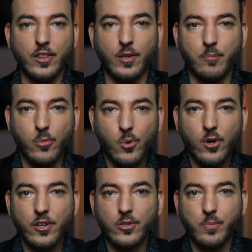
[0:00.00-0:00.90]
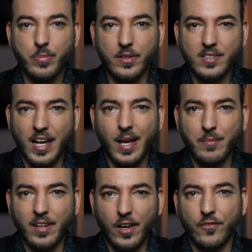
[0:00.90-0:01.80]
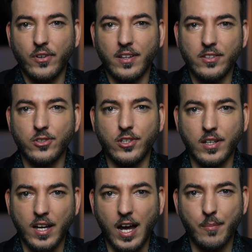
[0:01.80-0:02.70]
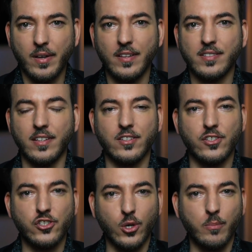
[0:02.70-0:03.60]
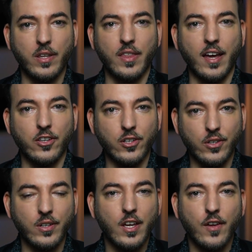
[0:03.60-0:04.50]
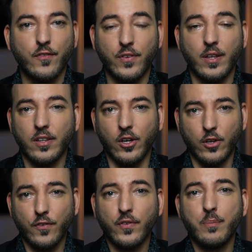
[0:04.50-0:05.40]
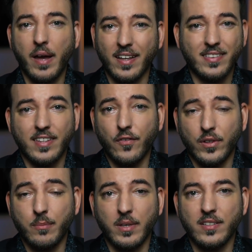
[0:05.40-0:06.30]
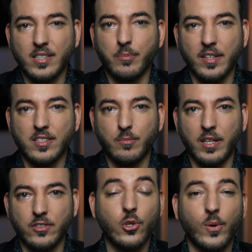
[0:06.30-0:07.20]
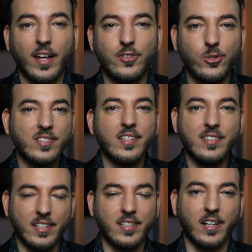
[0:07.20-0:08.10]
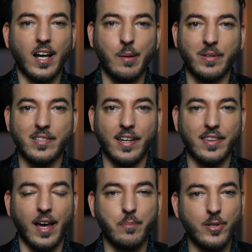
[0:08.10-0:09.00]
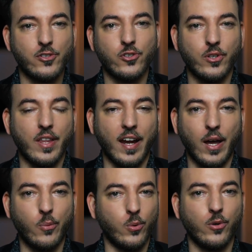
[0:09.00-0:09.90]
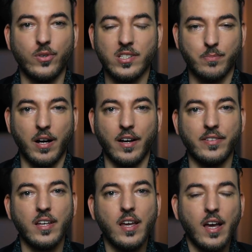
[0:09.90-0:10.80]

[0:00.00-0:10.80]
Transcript: the more you put time and effort into your comments and to show me that your feed, you know, your feedback definitely means something to me. So when I see detailed comments like that, be sure that I will respond.